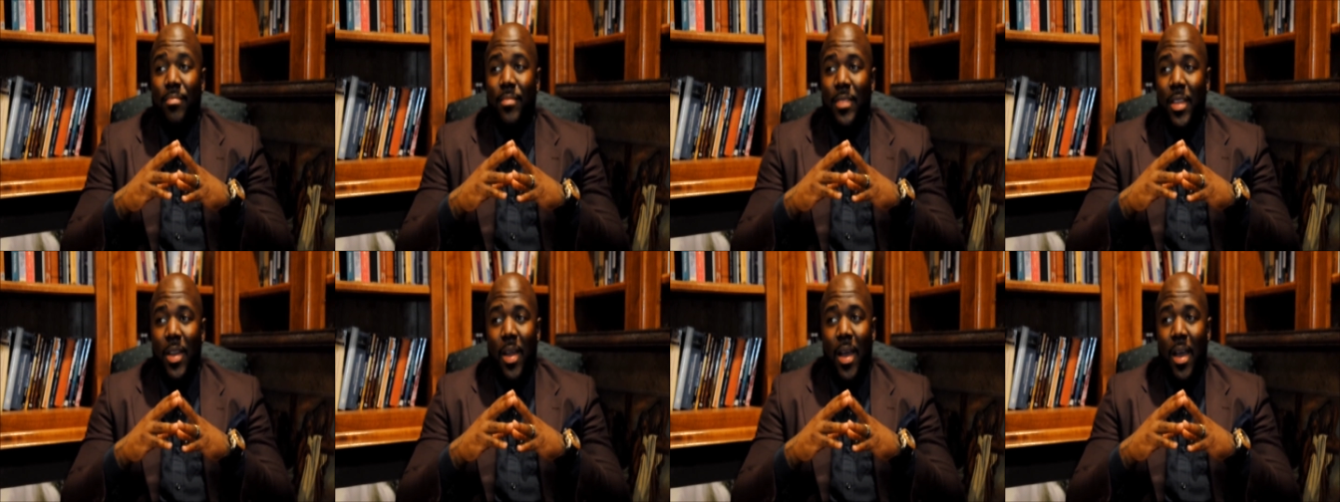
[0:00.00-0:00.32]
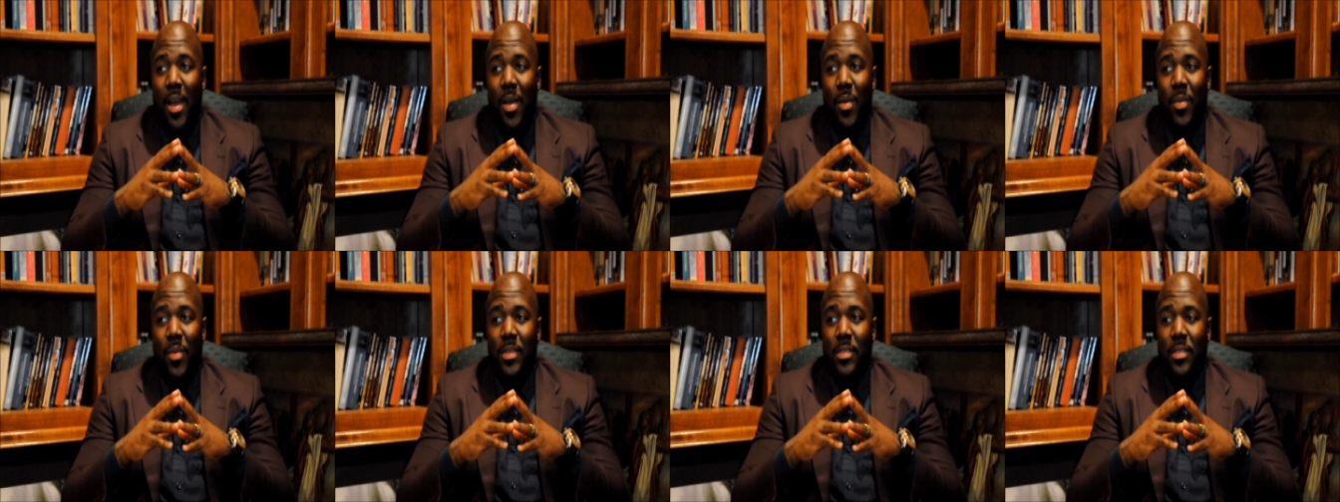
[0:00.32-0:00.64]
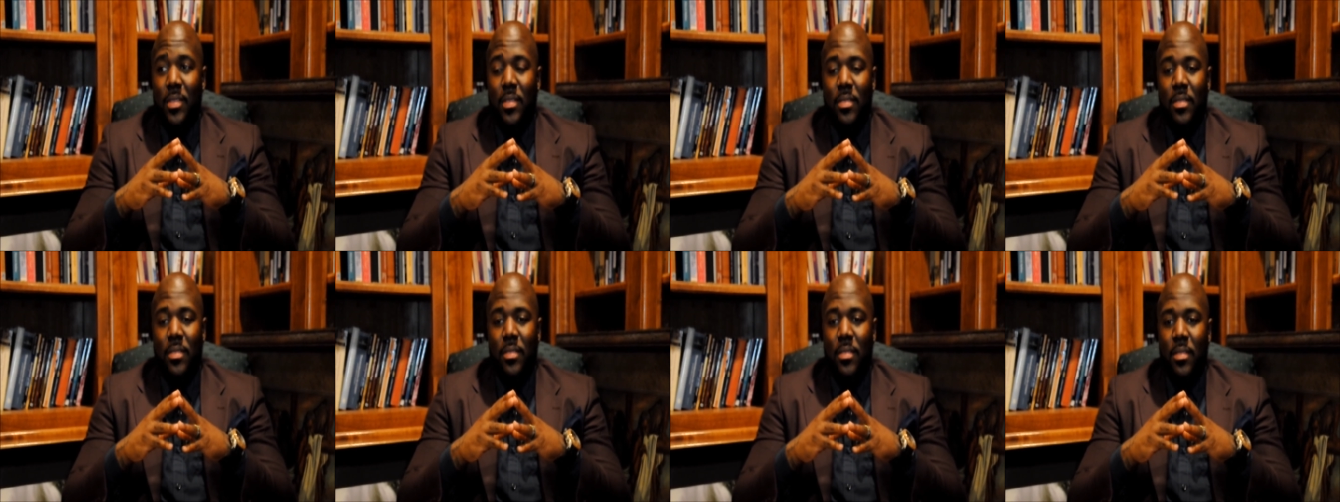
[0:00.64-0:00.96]
know, I
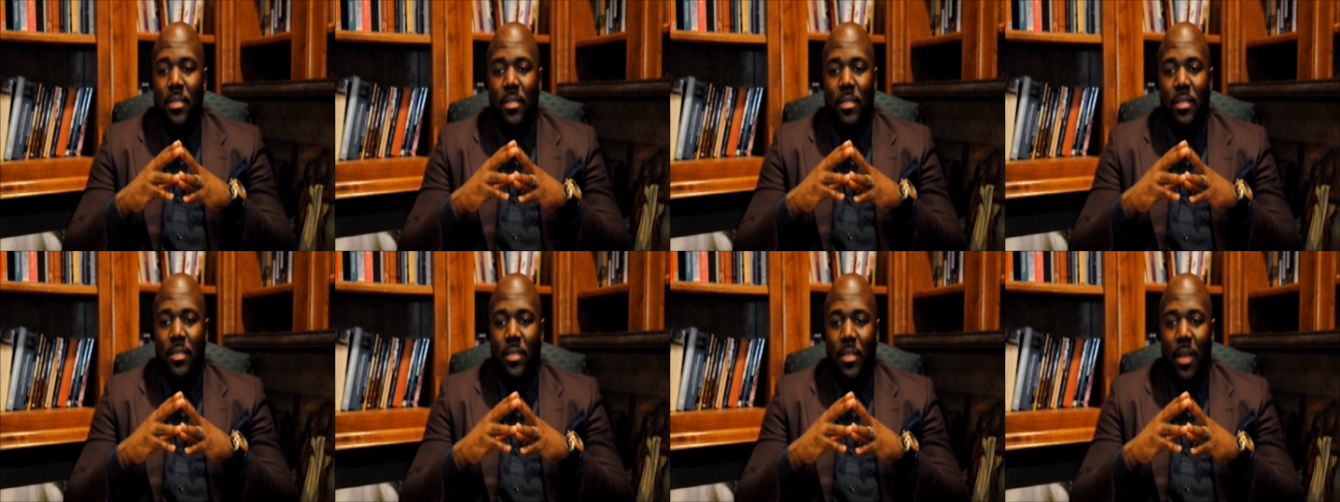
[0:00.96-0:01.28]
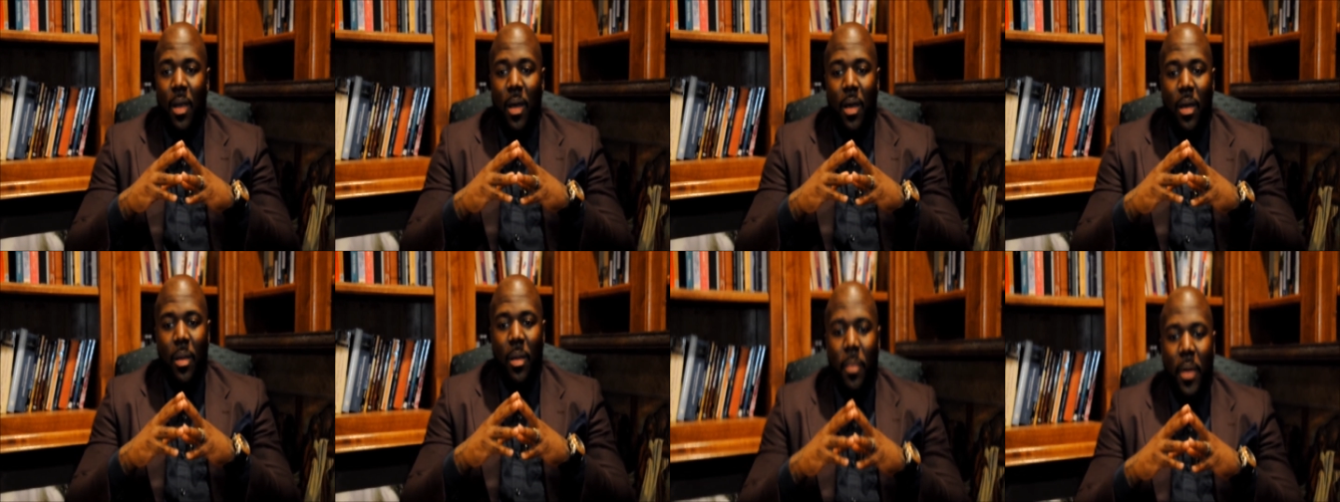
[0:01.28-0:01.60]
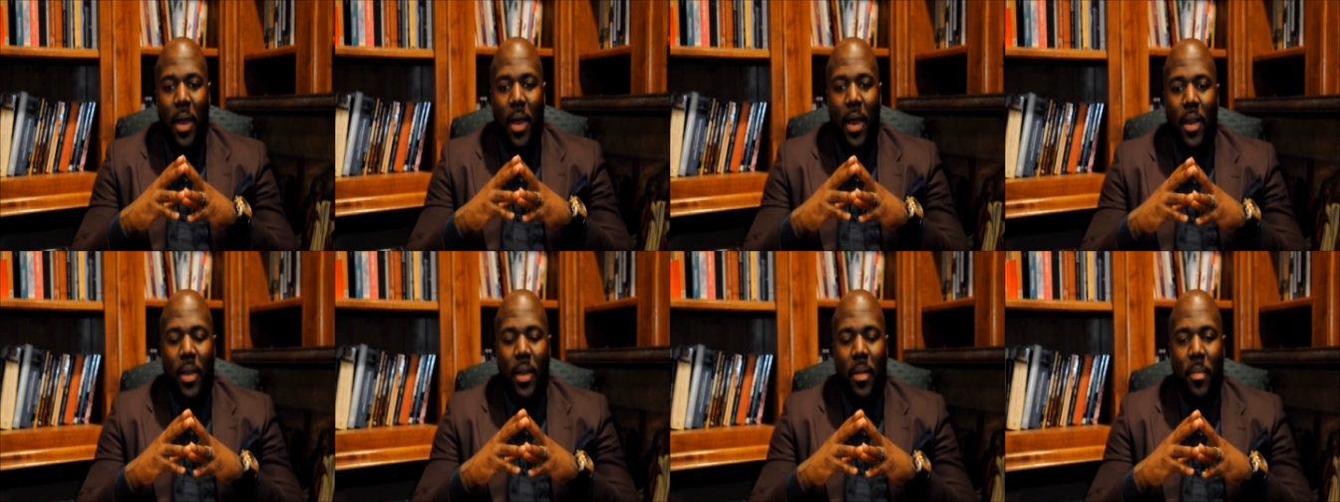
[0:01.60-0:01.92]
always thought
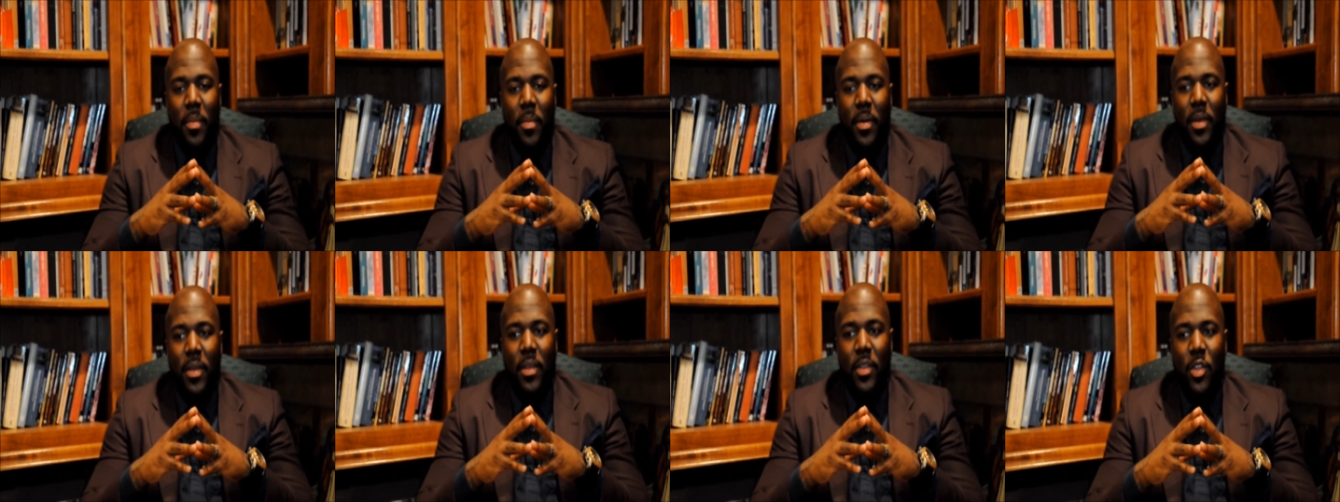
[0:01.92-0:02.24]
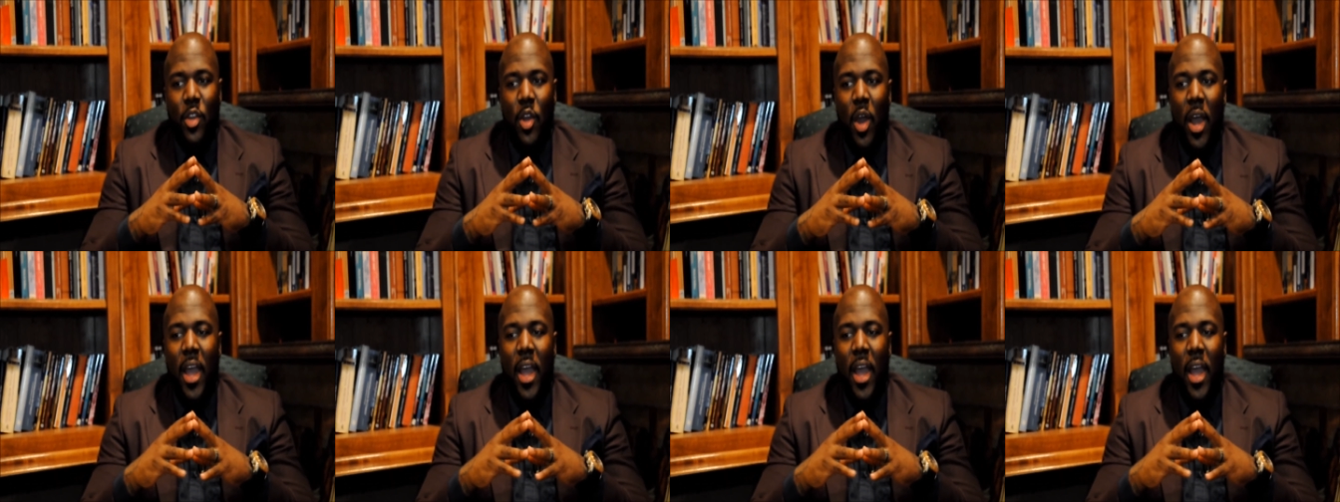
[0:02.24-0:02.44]
about it, but you know,